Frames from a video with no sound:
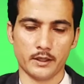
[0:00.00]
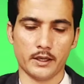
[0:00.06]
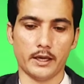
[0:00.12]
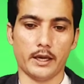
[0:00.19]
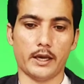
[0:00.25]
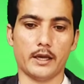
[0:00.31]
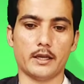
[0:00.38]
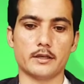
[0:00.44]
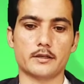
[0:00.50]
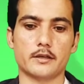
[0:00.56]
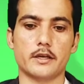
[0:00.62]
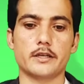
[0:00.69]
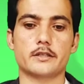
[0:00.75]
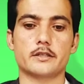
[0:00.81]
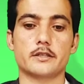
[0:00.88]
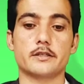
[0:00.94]
and
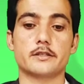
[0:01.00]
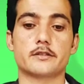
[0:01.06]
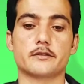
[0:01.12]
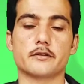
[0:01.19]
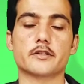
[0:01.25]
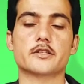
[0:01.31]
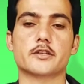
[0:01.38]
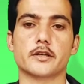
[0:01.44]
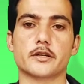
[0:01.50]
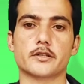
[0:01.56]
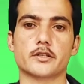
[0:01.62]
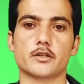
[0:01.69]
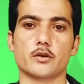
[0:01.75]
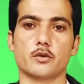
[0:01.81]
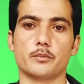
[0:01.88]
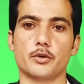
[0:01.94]
it is
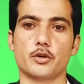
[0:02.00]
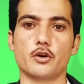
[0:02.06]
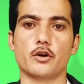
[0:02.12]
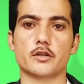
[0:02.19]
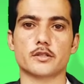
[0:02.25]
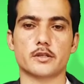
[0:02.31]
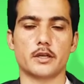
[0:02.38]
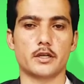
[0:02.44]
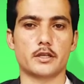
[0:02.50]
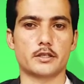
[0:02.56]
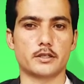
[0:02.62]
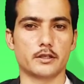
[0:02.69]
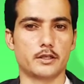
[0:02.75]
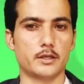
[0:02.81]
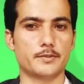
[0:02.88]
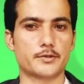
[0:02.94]
restrictive because
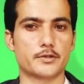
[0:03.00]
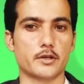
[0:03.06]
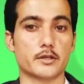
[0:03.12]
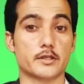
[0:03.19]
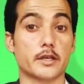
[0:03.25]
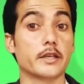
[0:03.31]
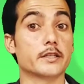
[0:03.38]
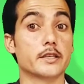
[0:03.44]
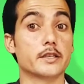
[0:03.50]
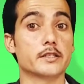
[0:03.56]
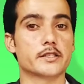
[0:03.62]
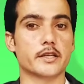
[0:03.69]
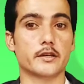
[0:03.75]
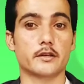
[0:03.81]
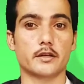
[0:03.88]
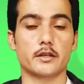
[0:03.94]
it gives us
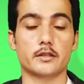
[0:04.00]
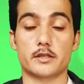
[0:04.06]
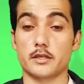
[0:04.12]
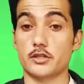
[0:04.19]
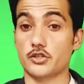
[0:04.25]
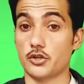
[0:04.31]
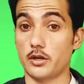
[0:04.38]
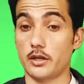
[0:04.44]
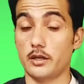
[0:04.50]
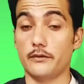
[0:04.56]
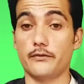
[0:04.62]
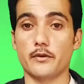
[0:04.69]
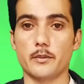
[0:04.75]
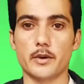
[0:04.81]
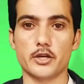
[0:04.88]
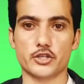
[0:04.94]
essential
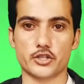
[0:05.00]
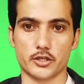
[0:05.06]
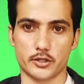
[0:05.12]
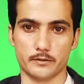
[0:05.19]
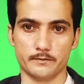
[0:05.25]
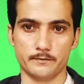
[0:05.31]
information.